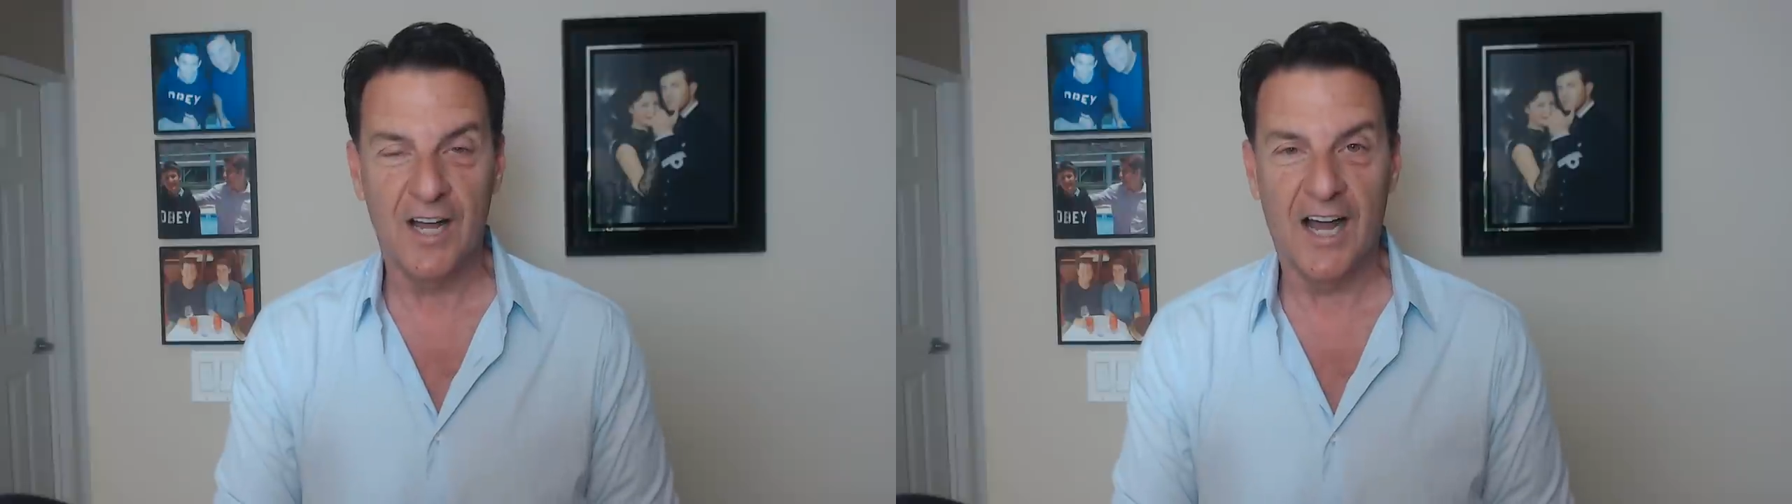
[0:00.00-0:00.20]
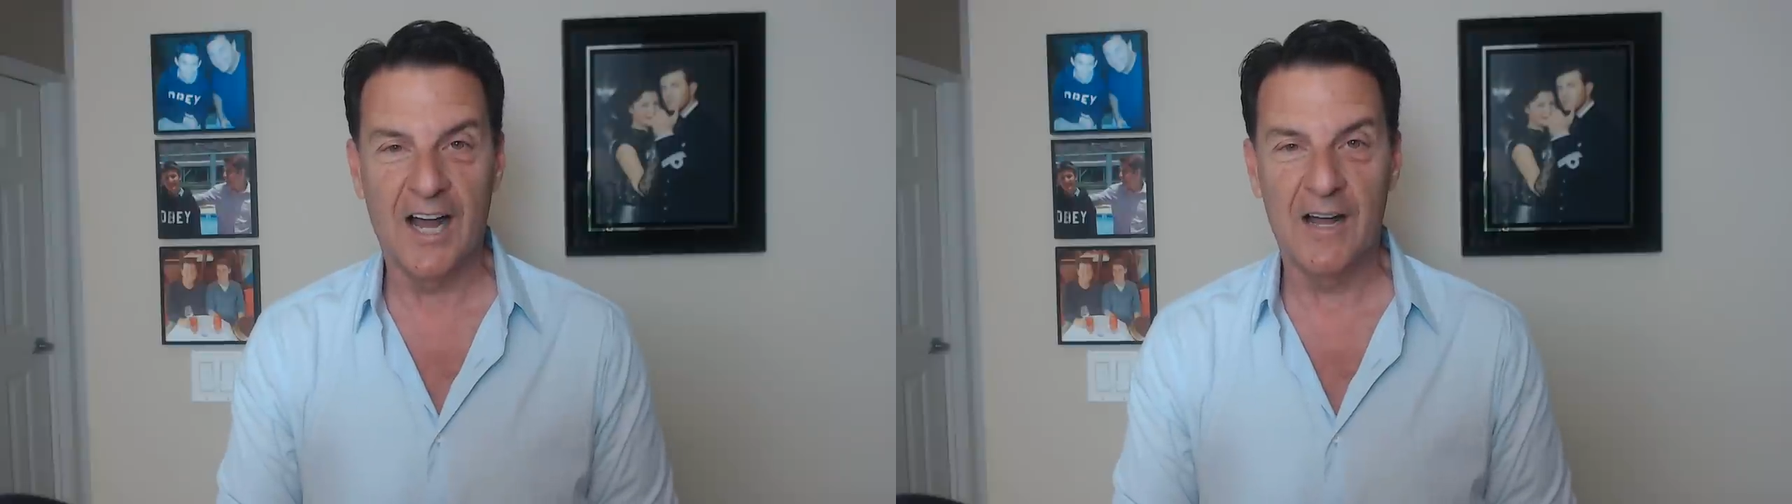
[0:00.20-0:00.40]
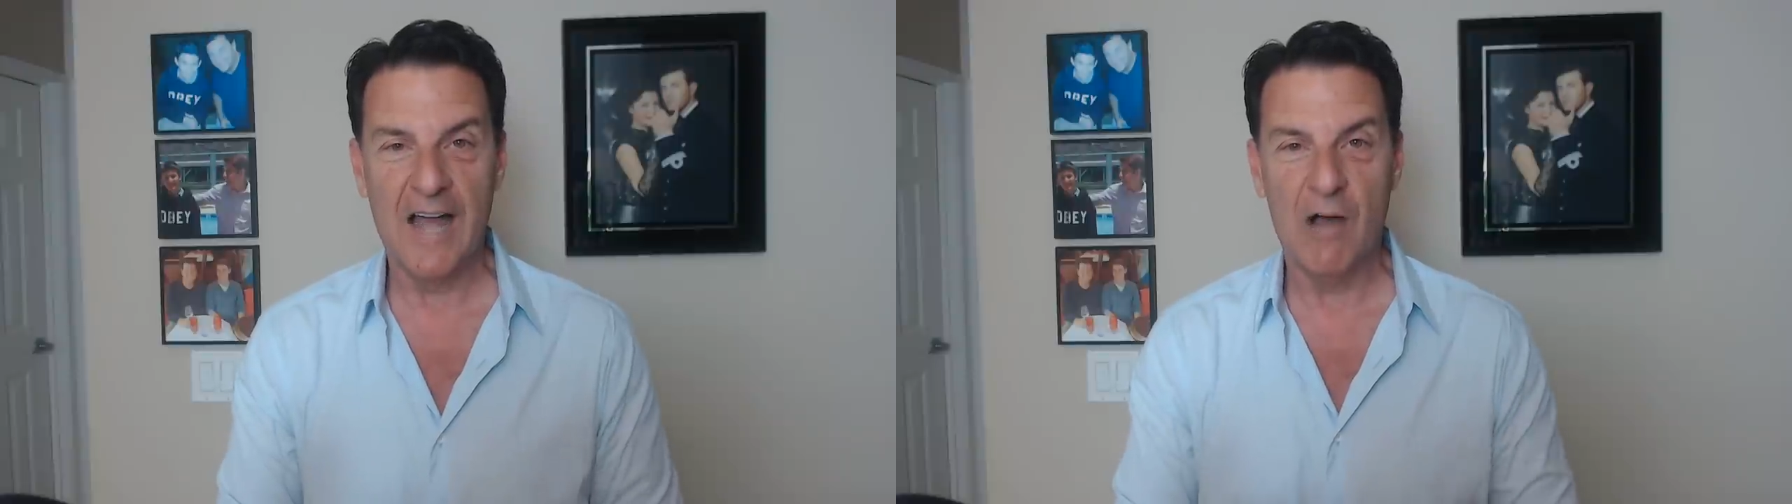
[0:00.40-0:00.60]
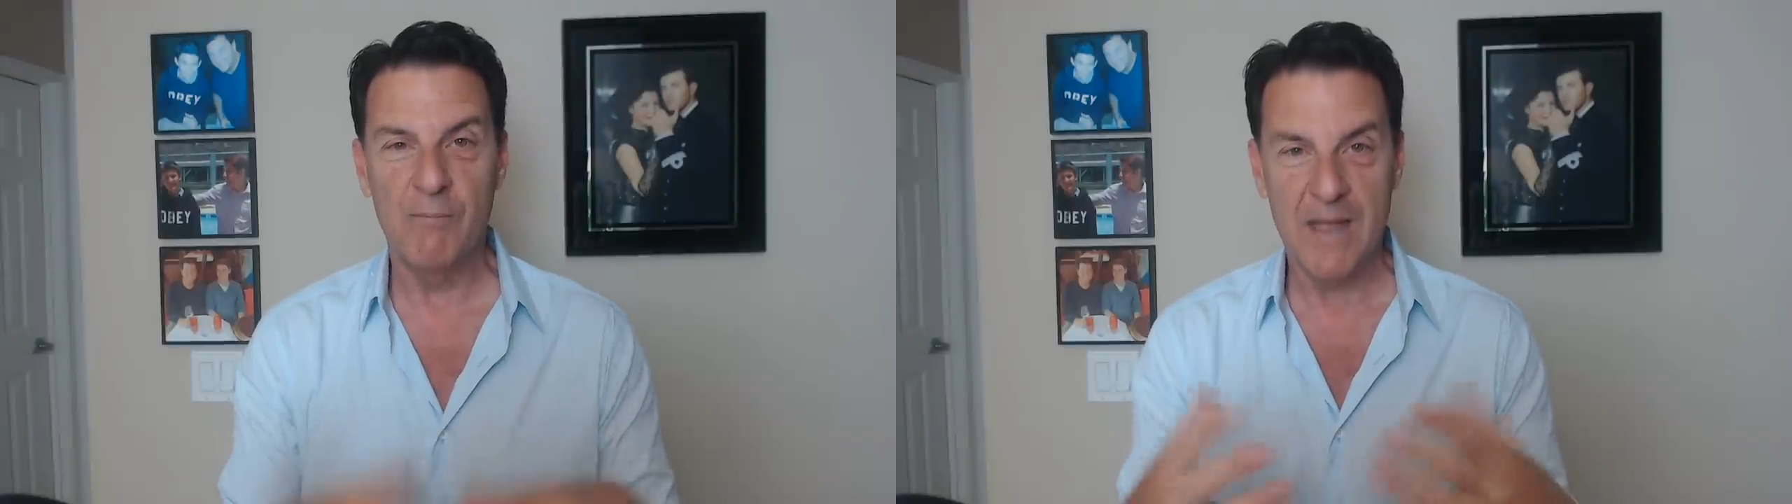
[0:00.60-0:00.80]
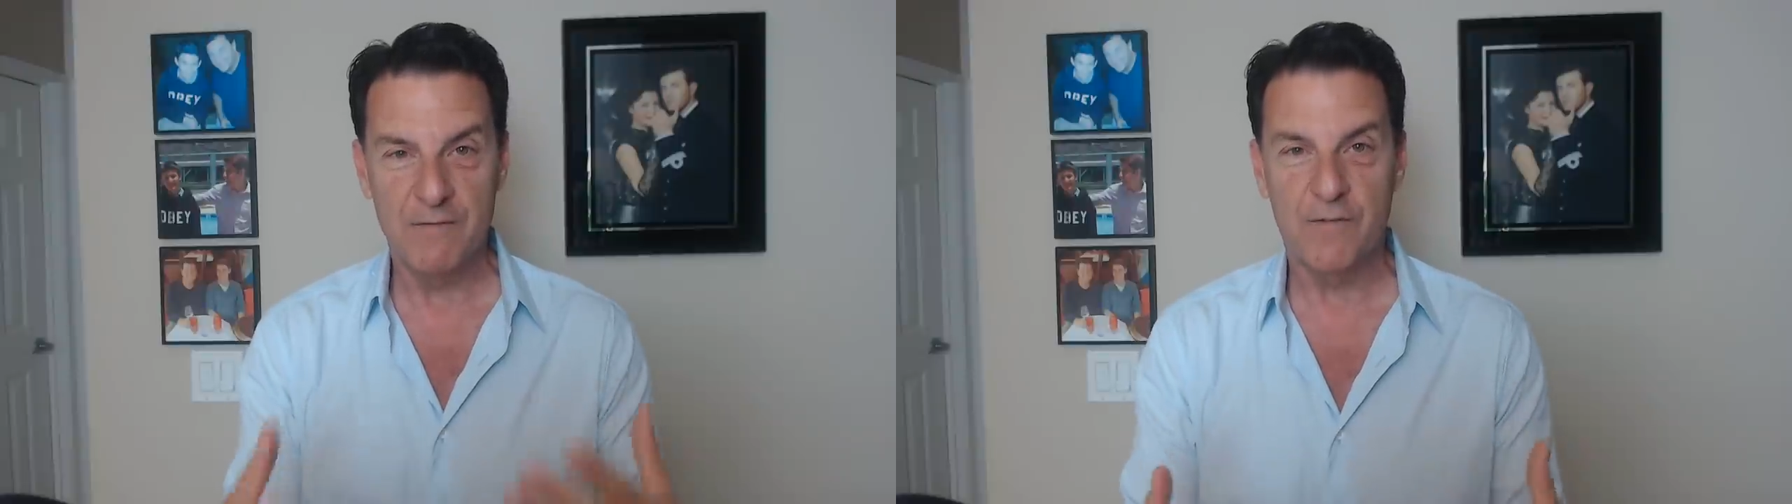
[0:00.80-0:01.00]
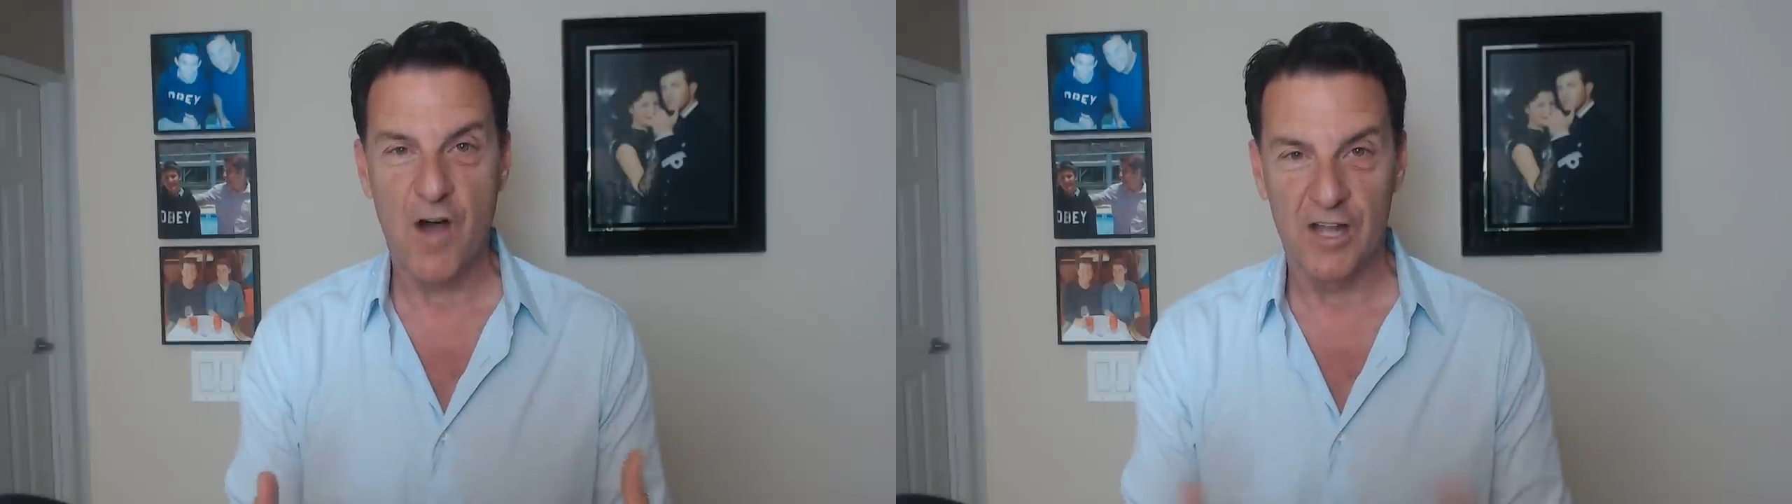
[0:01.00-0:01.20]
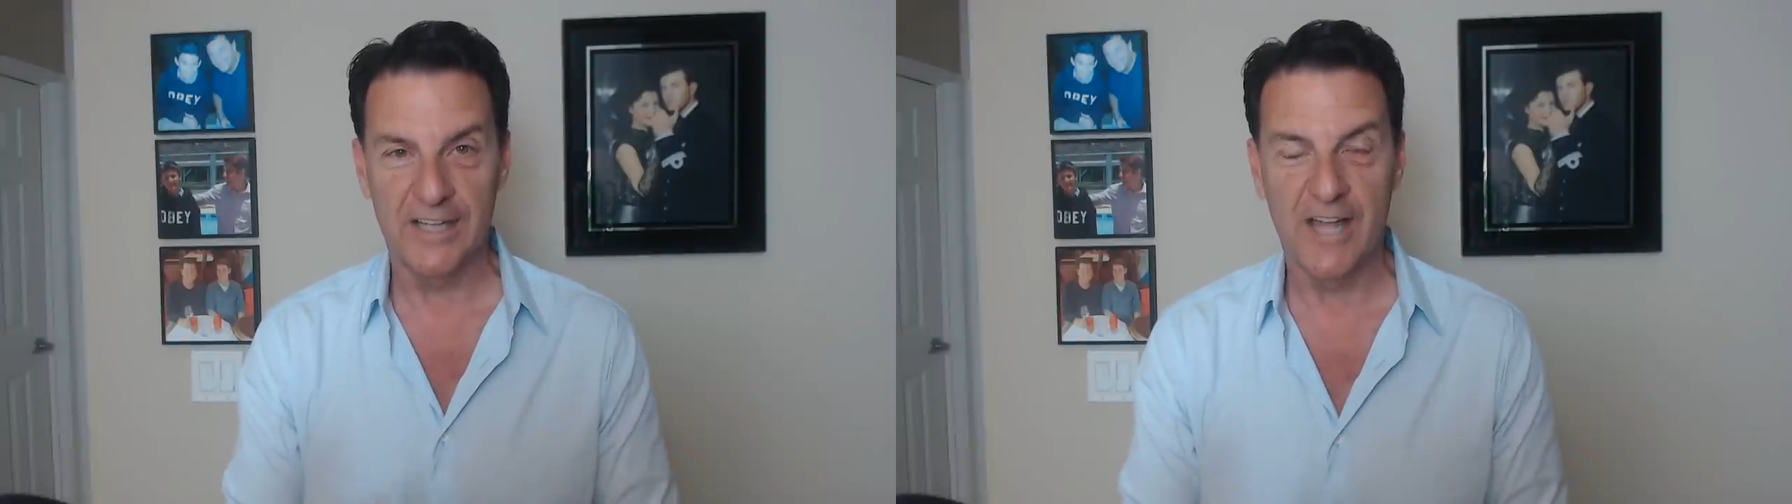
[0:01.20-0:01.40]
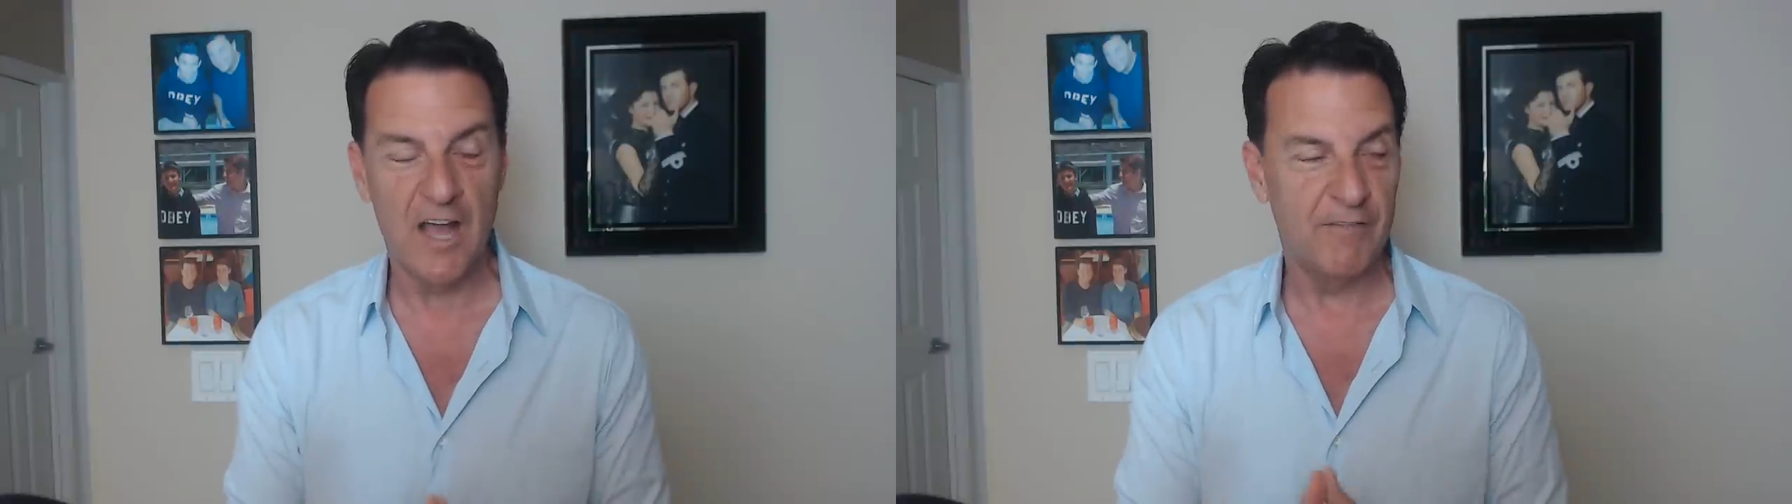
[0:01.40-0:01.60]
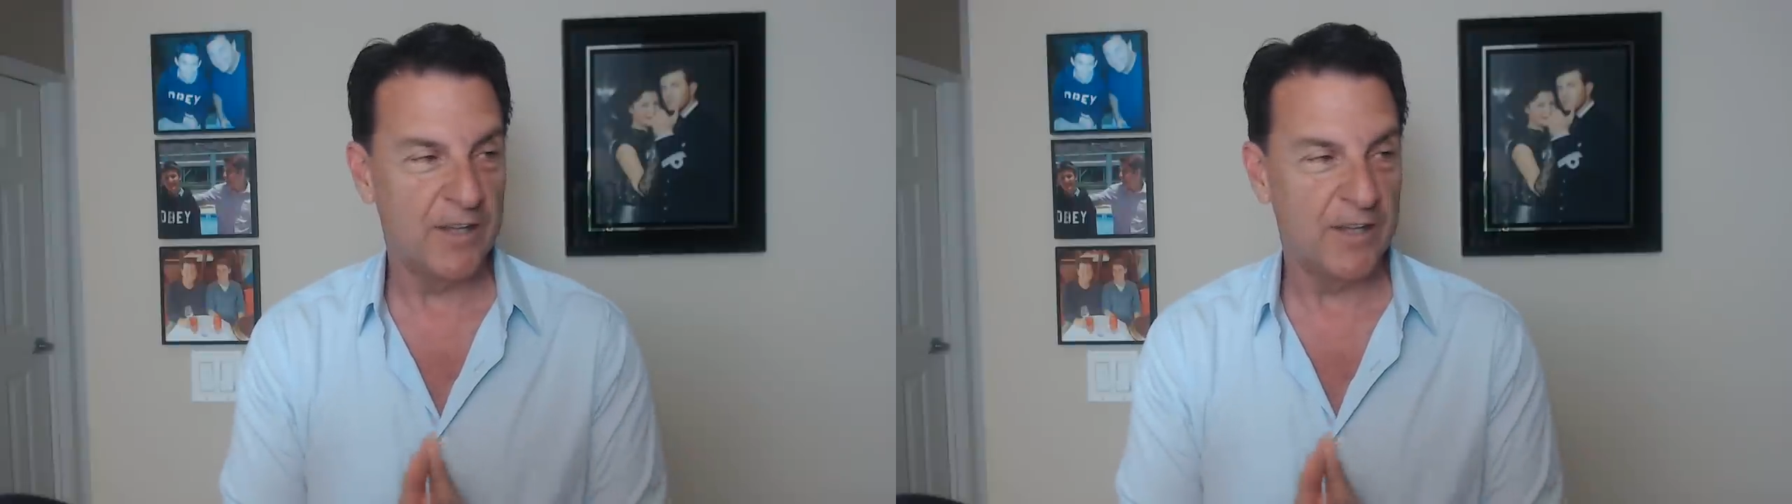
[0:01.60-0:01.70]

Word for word: how men fall in love